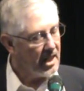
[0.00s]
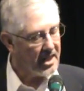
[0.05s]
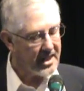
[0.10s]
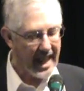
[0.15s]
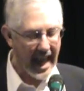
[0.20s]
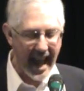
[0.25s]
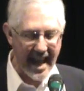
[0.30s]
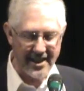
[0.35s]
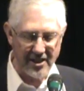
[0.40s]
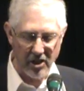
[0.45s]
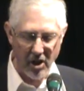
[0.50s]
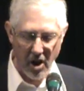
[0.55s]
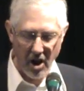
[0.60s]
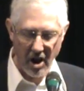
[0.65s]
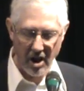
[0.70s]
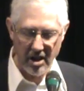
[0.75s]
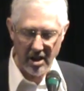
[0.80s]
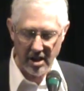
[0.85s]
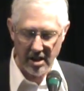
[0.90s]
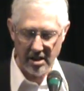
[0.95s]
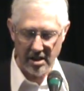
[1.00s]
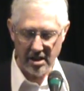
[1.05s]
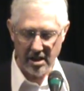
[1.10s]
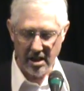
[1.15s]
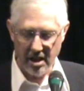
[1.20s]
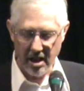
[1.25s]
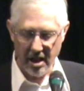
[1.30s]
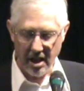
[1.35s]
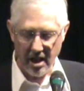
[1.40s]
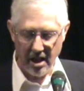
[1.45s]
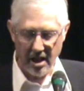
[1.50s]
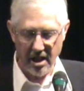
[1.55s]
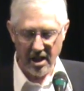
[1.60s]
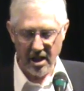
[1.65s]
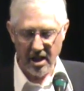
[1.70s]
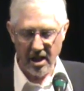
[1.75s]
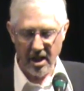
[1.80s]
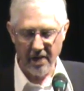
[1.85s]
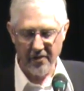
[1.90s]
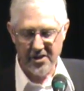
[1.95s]
A catalog
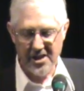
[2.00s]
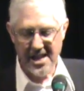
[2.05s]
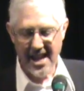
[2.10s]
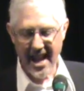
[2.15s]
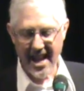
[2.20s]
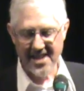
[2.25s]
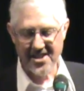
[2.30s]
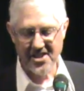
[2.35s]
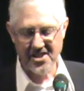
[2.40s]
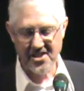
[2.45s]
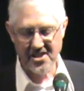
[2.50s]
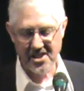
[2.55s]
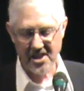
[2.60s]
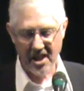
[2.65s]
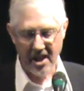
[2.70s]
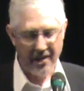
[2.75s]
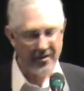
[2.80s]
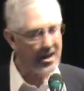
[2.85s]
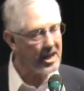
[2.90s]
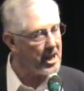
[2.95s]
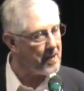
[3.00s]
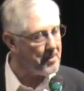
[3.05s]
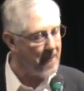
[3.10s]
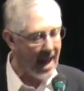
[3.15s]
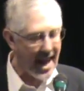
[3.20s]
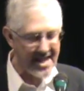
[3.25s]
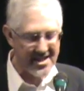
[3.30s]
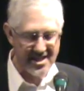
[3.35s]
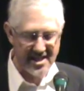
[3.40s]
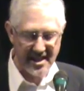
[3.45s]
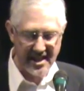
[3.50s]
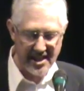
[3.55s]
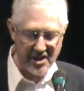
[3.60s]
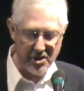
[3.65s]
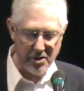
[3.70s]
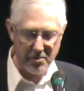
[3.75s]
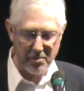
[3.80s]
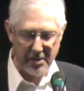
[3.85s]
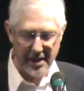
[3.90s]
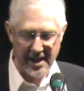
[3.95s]
of tests of the capacity
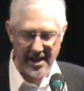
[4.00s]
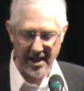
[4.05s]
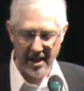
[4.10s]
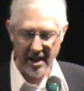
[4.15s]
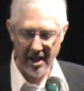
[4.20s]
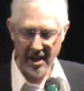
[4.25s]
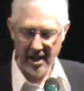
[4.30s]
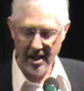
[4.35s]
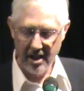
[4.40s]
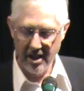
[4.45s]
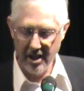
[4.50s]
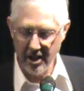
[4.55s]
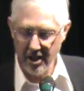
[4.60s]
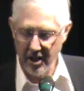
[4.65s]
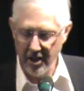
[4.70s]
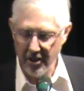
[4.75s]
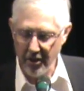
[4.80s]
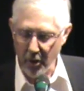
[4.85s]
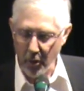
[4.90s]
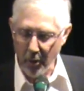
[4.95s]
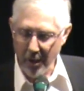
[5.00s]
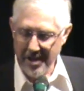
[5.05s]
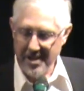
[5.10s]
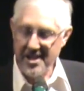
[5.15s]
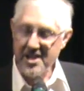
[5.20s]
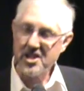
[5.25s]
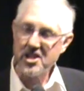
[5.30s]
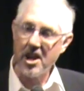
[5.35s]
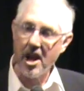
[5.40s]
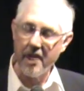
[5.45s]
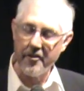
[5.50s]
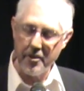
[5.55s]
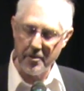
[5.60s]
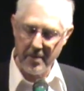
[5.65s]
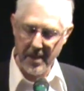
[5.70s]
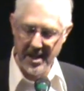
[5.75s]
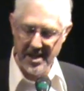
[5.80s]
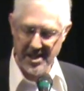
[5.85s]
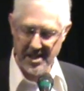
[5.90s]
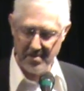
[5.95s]
to bring the witness of the
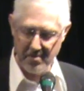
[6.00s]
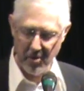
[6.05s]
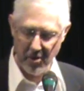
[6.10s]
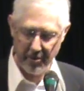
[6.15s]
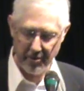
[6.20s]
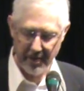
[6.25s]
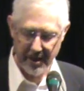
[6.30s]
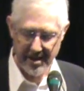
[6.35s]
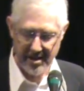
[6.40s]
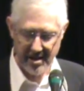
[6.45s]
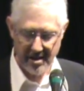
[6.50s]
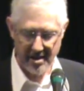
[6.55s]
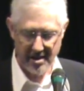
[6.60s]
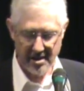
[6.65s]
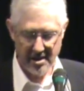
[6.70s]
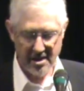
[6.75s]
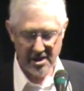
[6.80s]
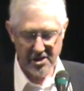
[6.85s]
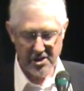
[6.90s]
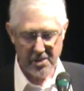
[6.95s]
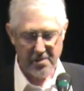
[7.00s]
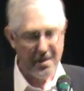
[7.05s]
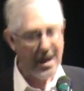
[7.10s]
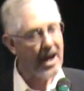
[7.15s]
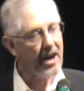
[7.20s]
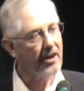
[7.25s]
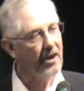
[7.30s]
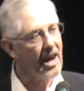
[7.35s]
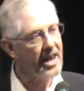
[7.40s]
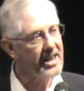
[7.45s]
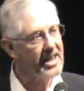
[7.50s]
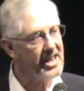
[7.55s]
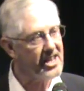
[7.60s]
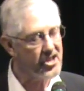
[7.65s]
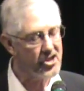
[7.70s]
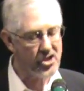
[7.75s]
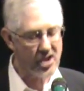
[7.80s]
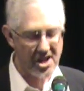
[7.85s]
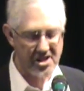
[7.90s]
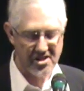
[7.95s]
peace movement to bear on
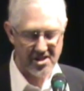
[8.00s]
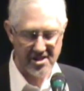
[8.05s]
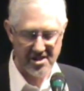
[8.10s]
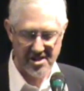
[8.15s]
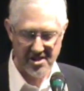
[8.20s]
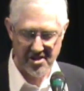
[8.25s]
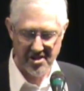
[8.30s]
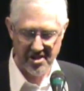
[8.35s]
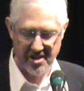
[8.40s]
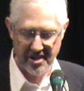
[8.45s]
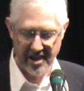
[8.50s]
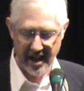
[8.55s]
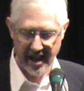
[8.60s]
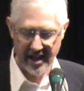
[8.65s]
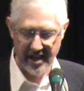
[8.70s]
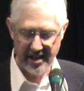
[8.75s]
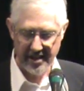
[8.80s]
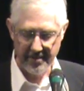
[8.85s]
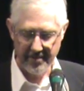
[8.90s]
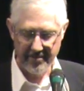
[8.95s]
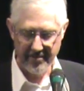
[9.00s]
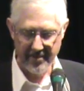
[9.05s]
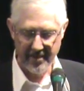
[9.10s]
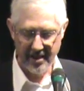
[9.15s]
injustices today